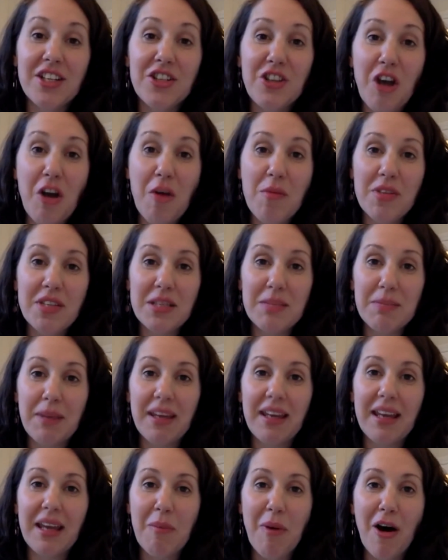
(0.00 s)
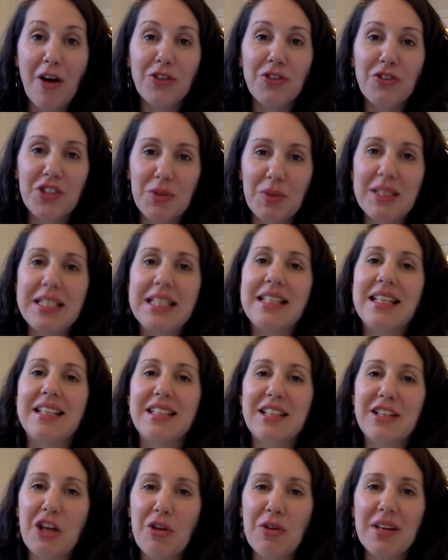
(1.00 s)
German speaking part of Switzerland
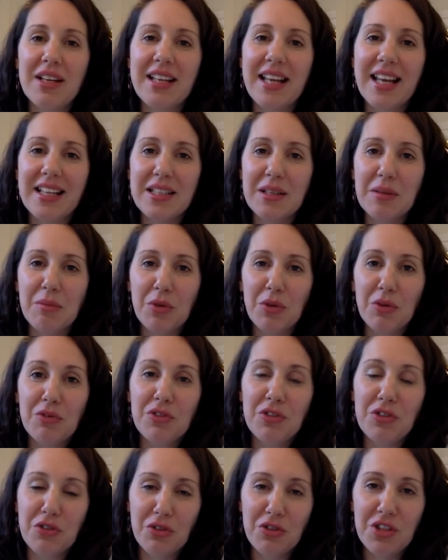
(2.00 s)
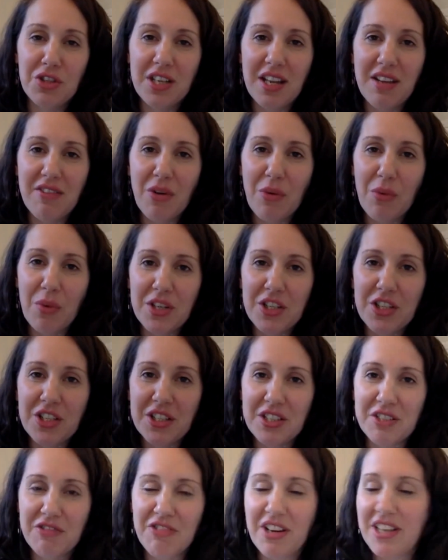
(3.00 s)
and only later moved to Geneva, which
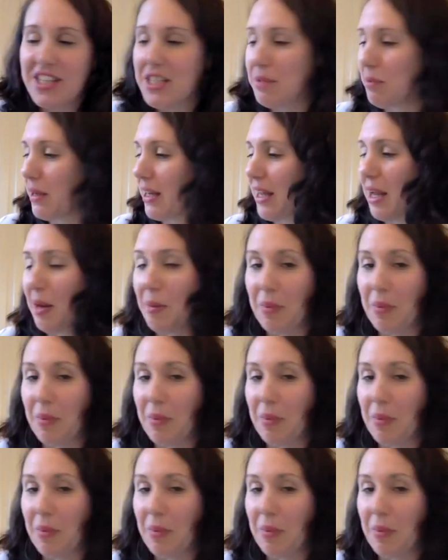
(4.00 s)
is French speaking.